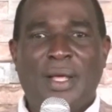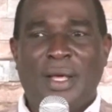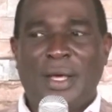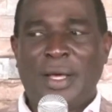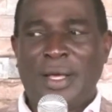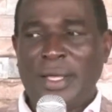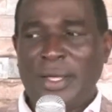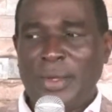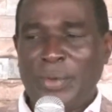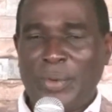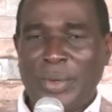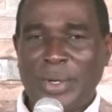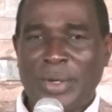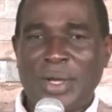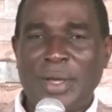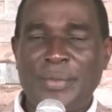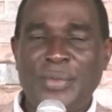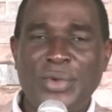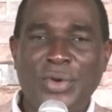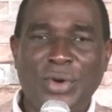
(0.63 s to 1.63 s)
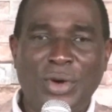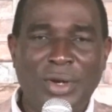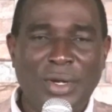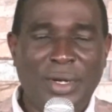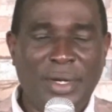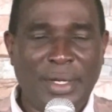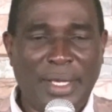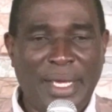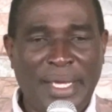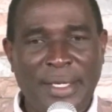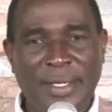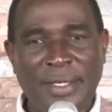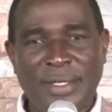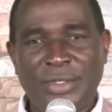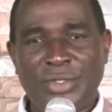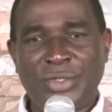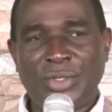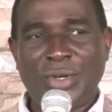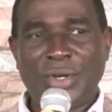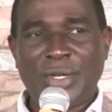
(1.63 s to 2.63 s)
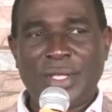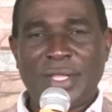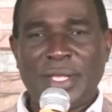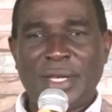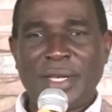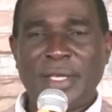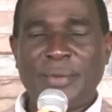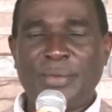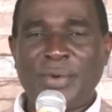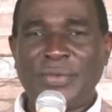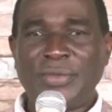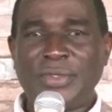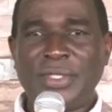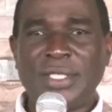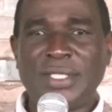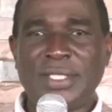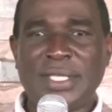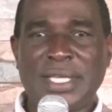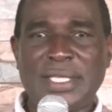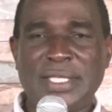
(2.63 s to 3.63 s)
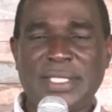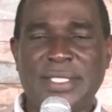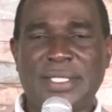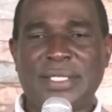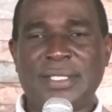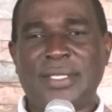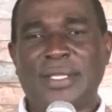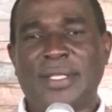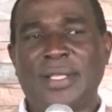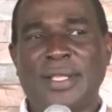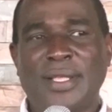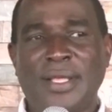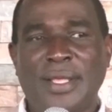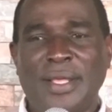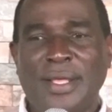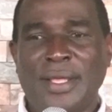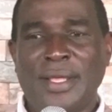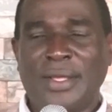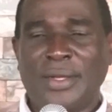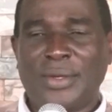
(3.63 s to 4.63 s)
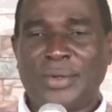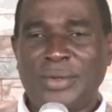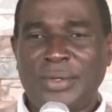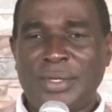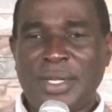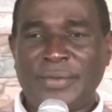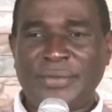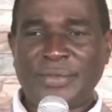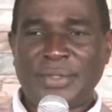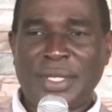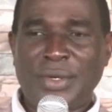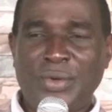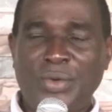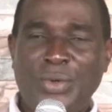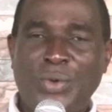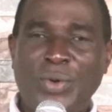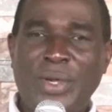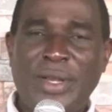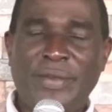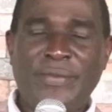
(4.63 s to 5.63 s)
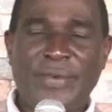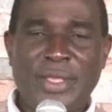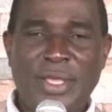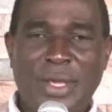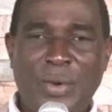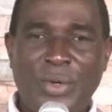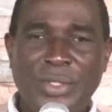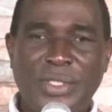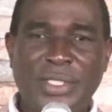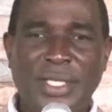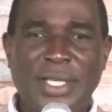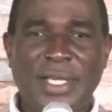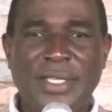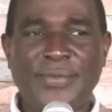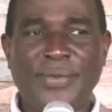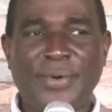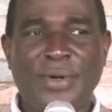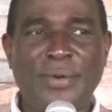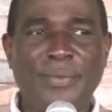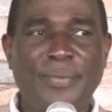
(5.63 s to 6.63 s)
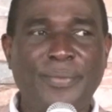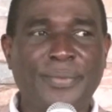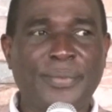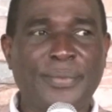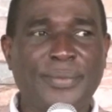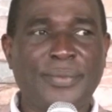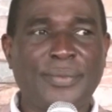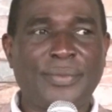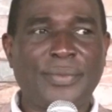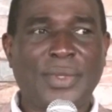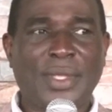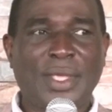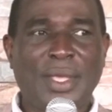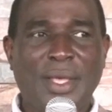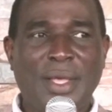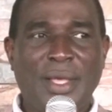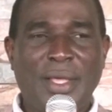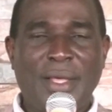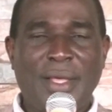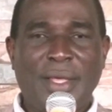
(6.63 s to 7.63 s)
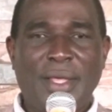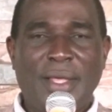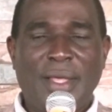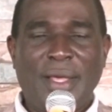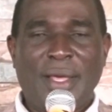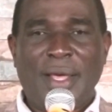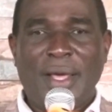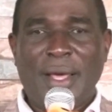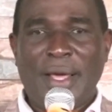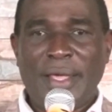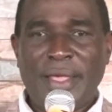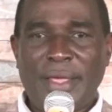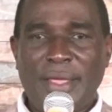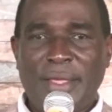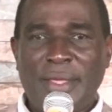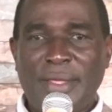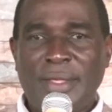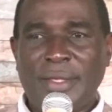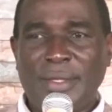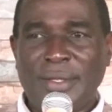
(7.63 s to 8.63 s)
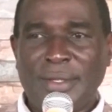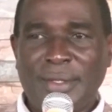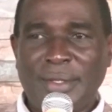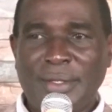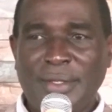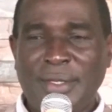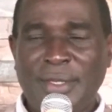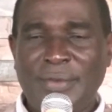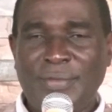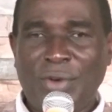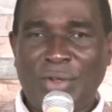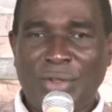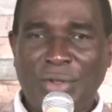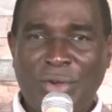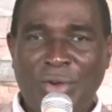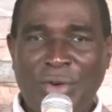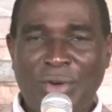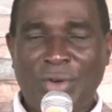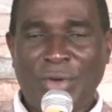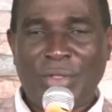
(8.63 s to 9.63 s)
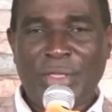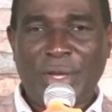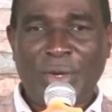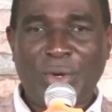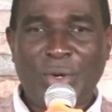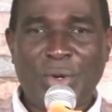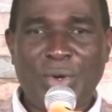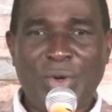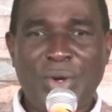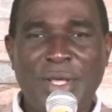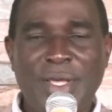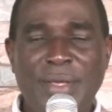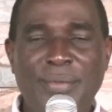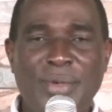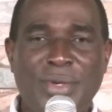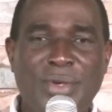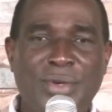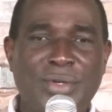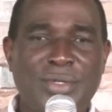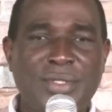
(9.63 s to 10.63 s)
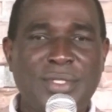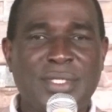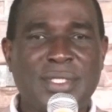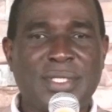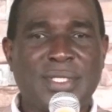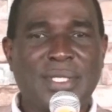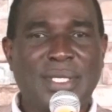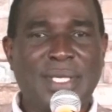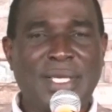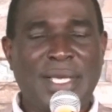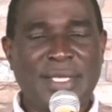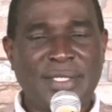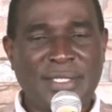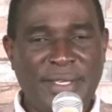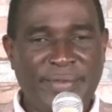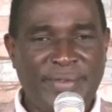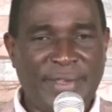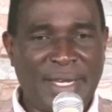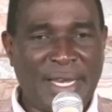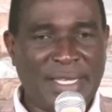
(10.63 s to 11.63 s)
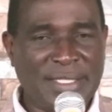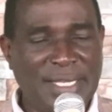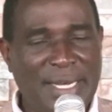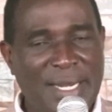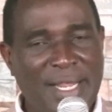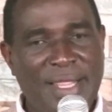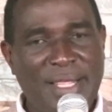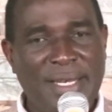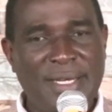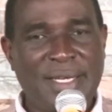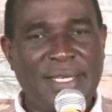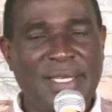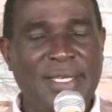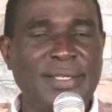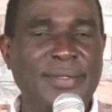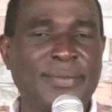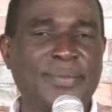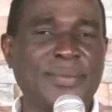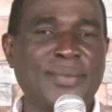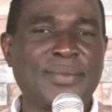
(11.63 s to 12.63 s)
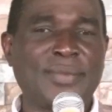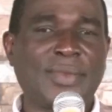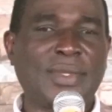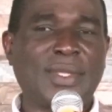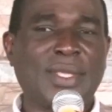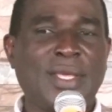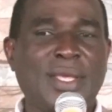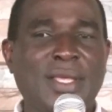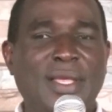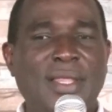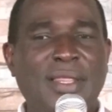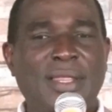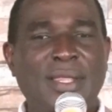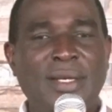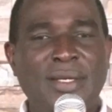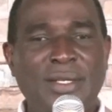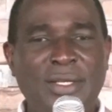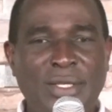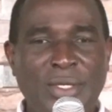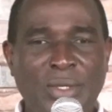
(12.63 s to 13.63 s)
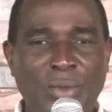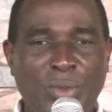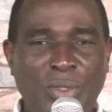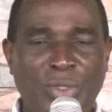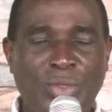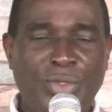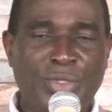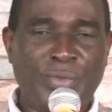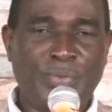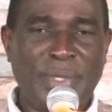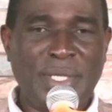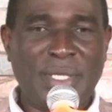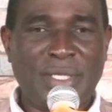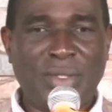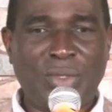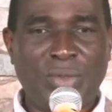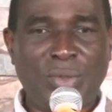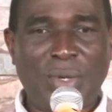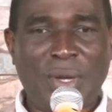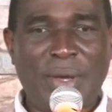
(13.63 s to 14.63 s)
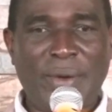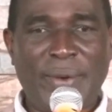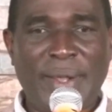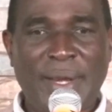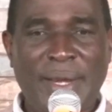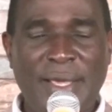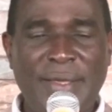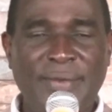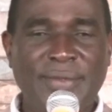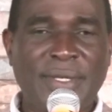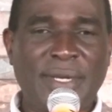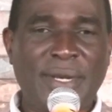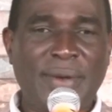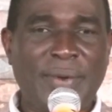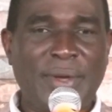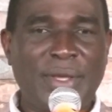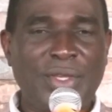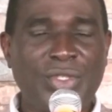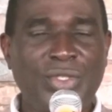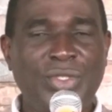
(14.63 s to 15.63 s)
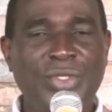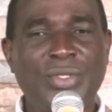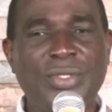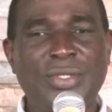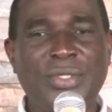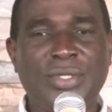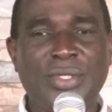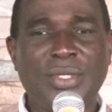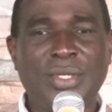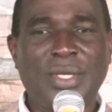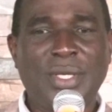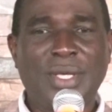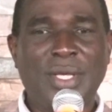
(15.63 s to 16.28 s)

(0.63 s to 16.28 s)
I welcome you all. I greet you all in the name of Jesus. Good afternoon, wherever you're watching us from. I give God all the glory because he has given us another day that he wants to speak to our lives and our issues.